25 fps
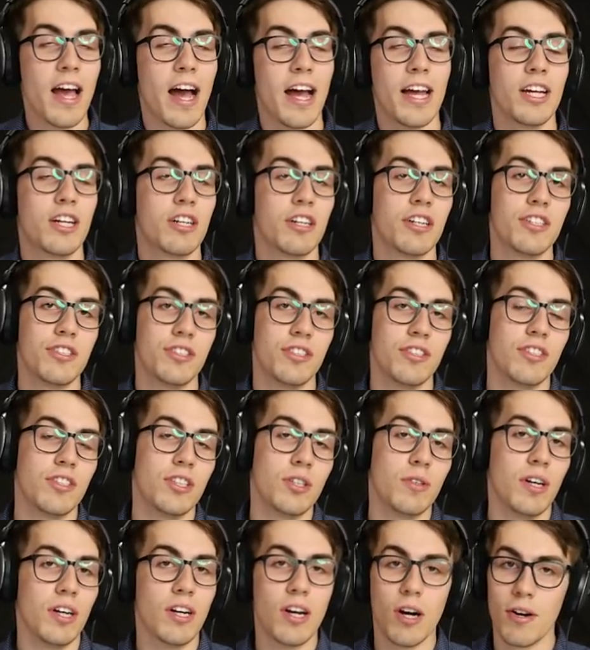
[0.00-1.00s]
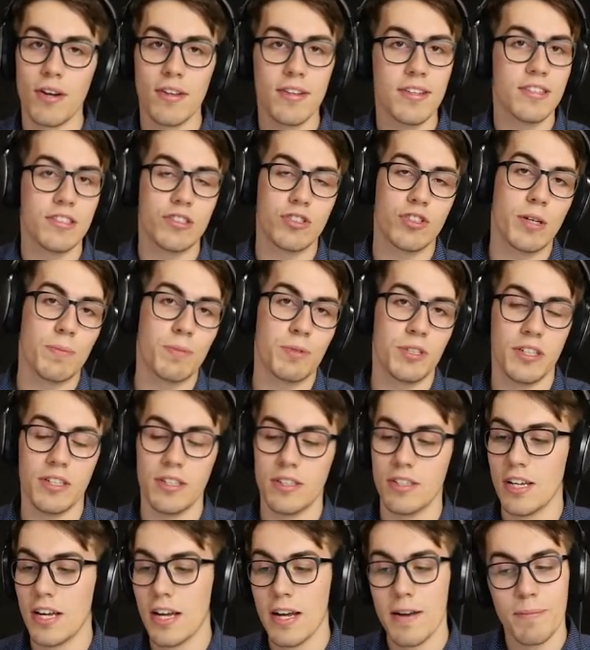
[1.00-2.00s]
I encourage you to do it. Go to the
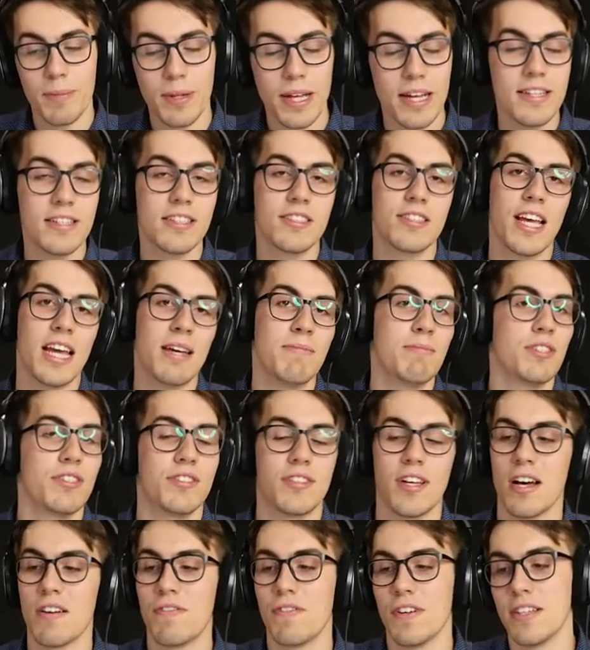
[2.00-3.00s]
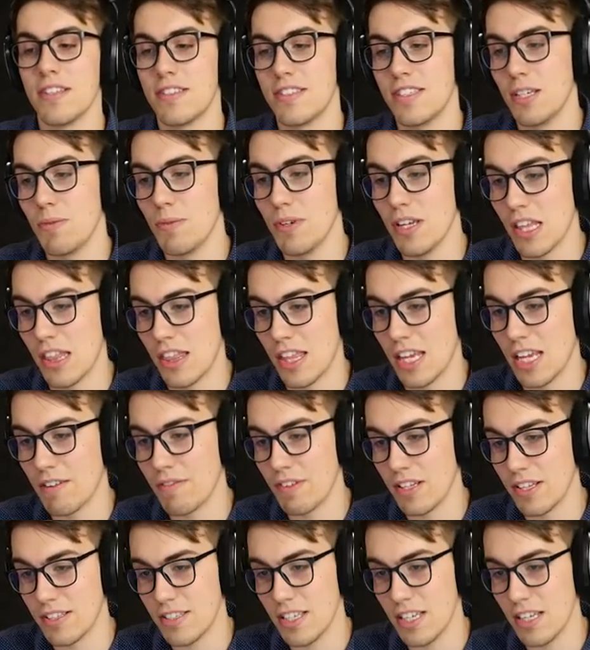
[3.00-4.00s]
description, play this game yourself, and see what you think
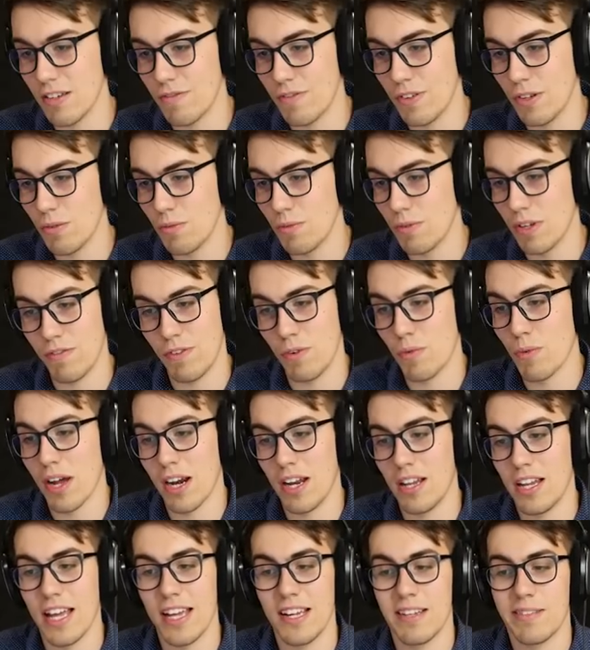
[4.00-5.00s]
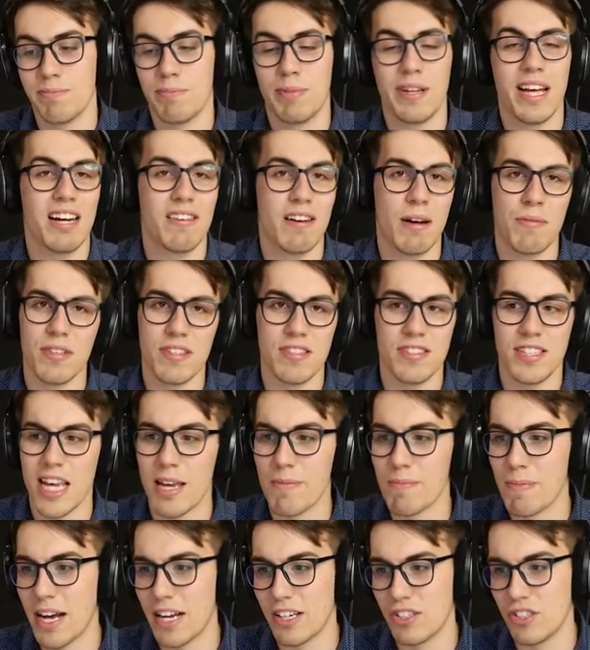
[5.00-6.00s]
of it. See if you if you want to like play around with the
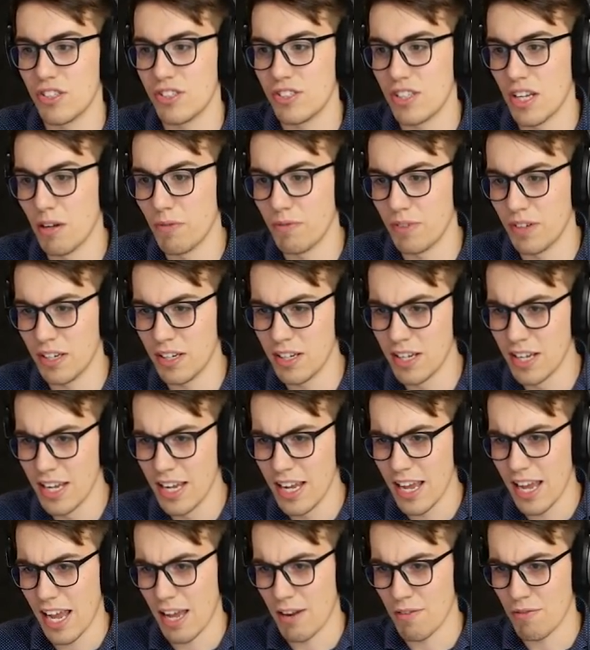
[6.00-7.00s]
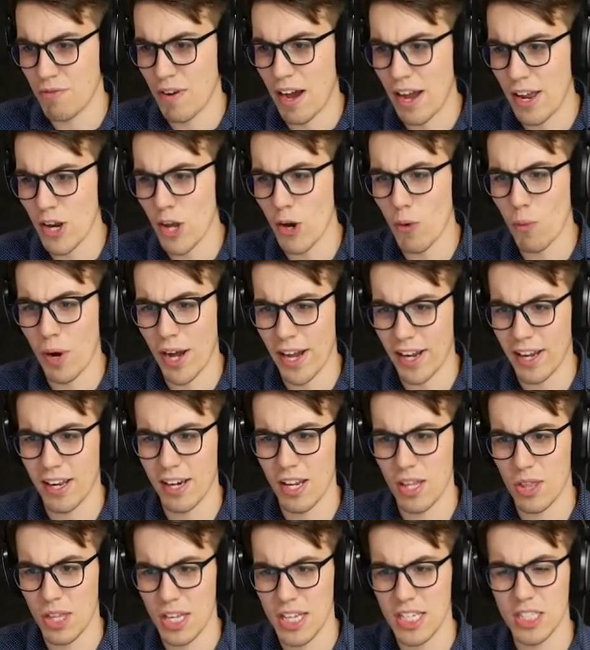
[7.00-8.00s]
sandbox yourself and and find out what
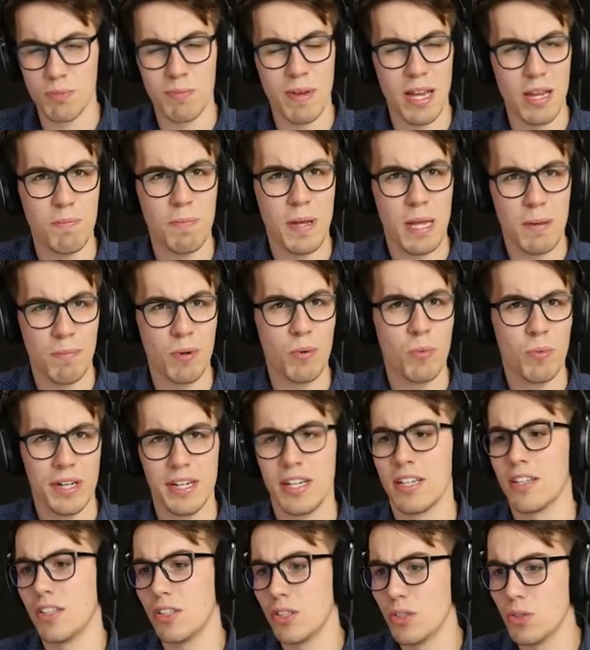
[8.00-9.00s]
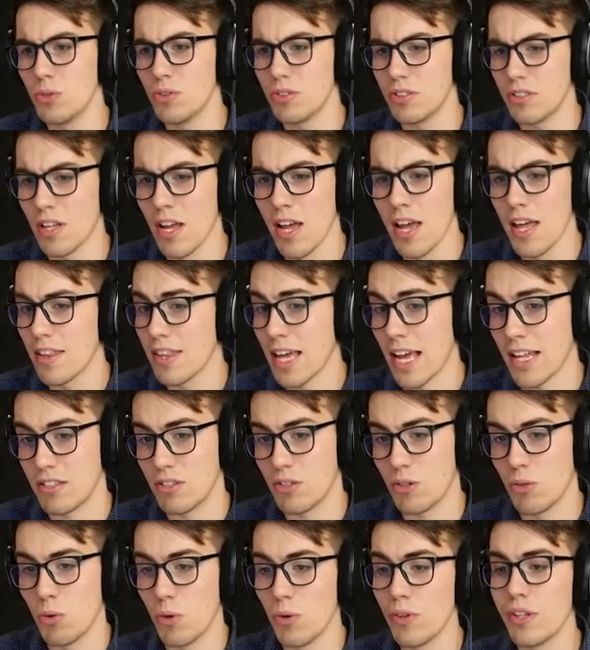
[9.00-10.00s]
kind of things make people win and lose.
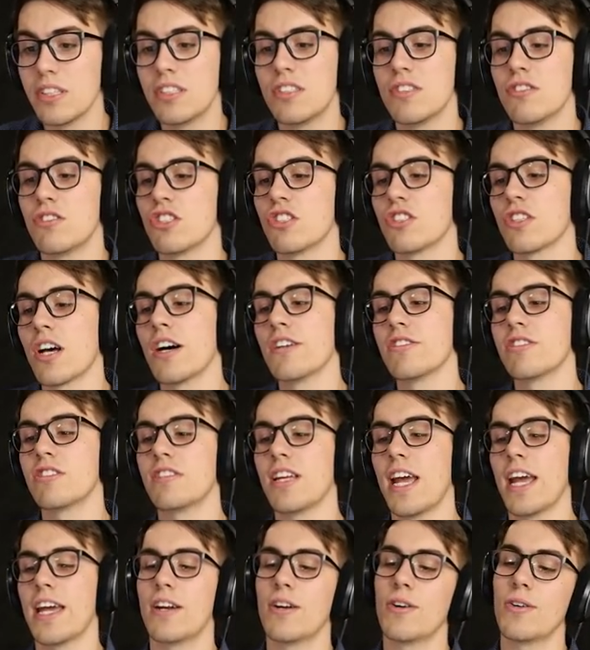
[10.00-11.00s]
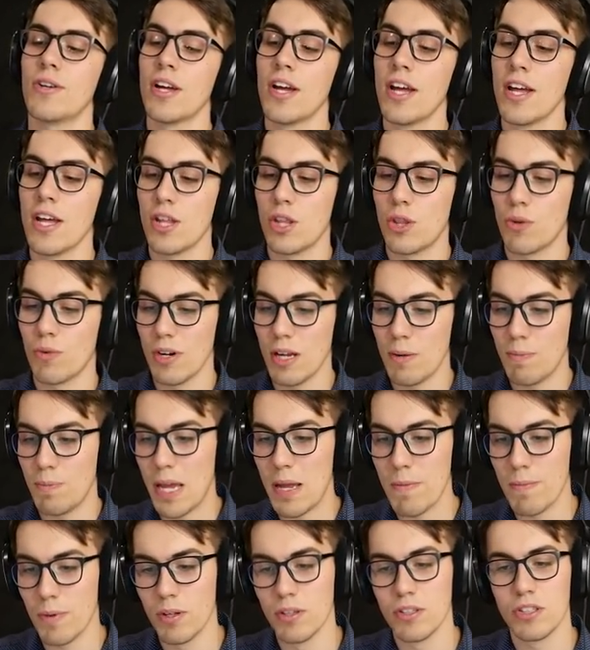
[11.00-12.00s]
That's cool. This is just all standard. Three
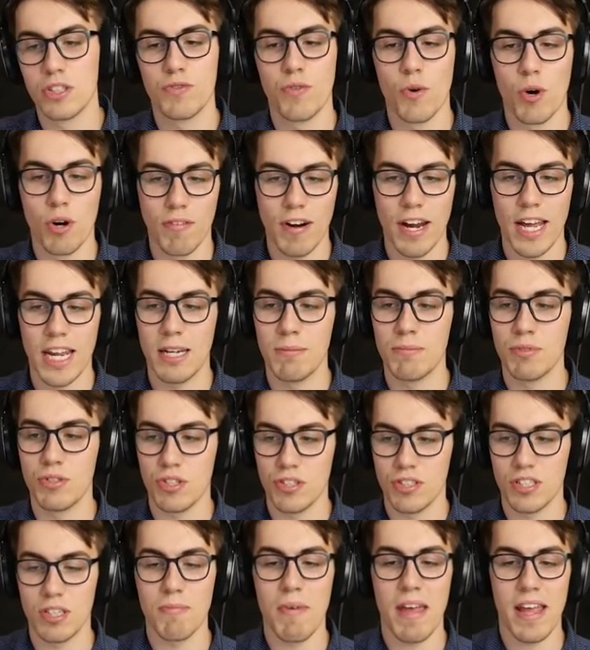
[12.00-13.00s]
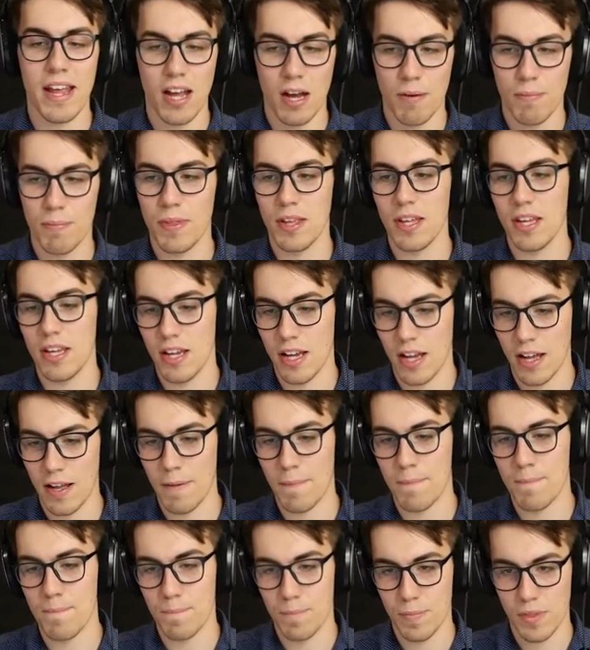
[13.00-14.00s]
people. There's four randoms just to make up the
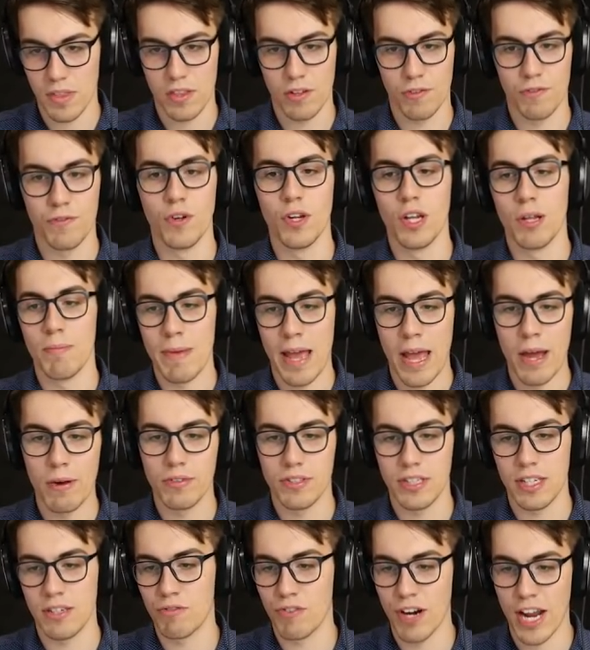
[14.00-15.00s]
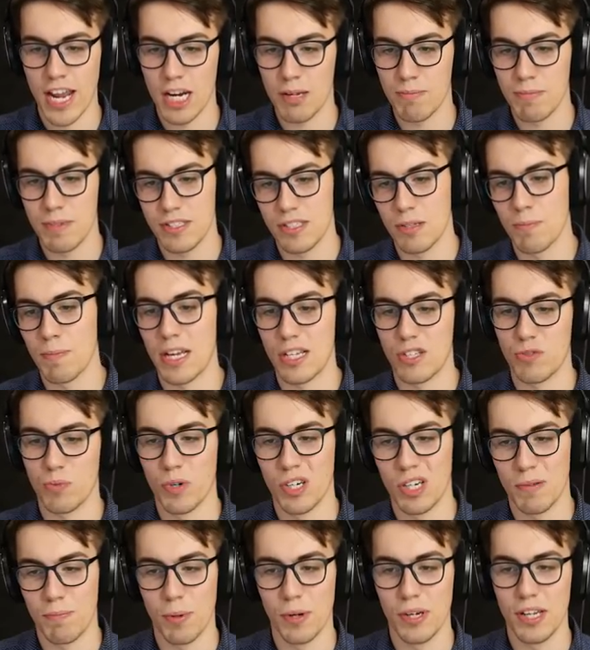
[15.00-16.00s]
um, the full amount, and random is the best
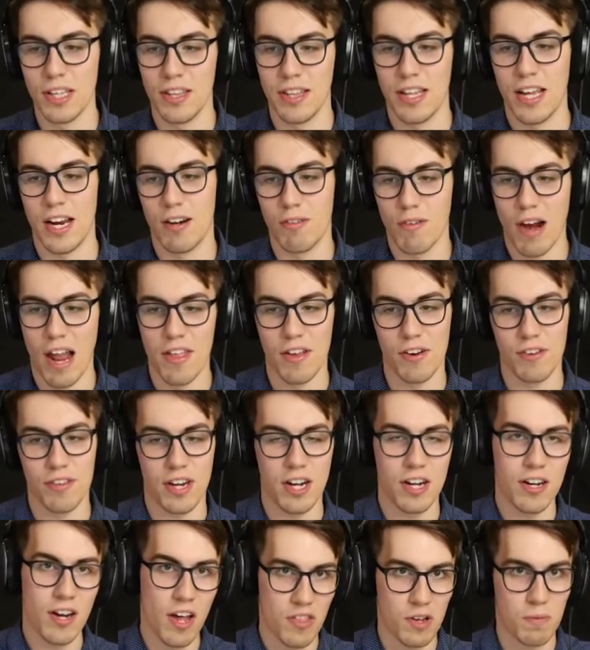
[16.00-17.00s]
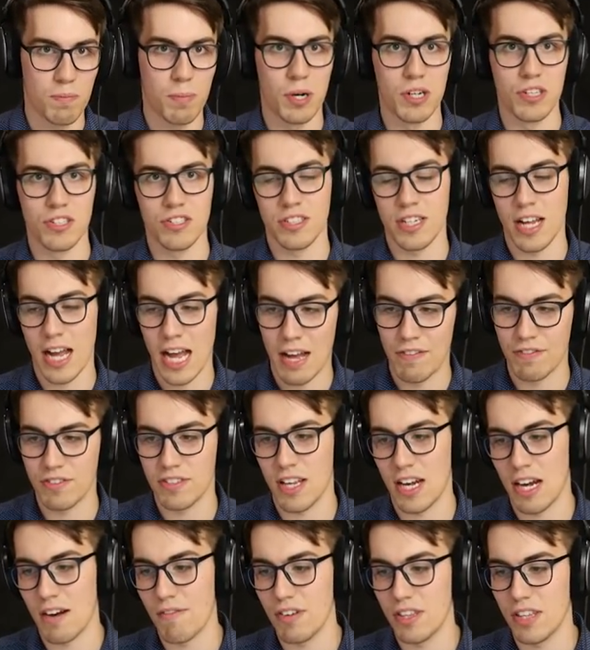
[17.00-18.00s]
one to put in there rather than another person person to
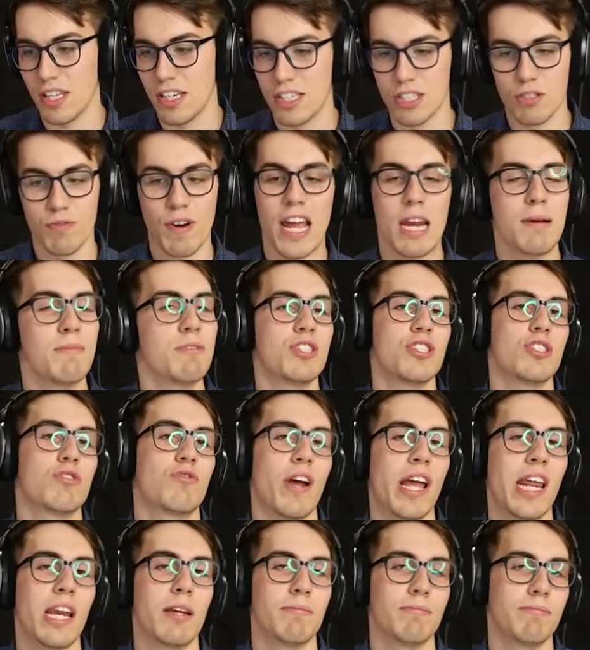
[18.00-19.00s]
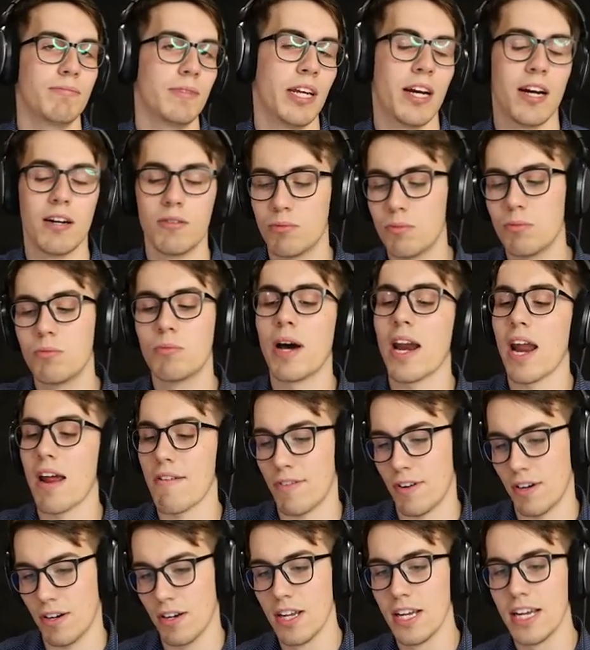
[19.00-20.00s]
offset everything. Because random is just random, you know,
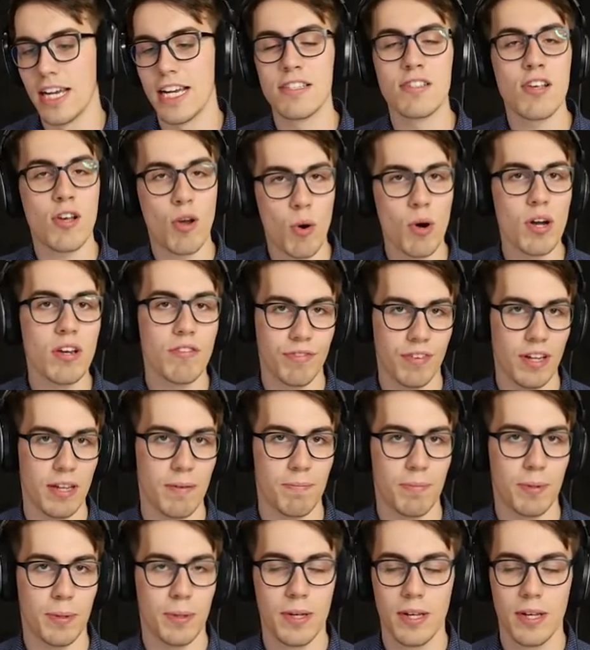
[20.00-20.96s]
whatever. It's a coin flip.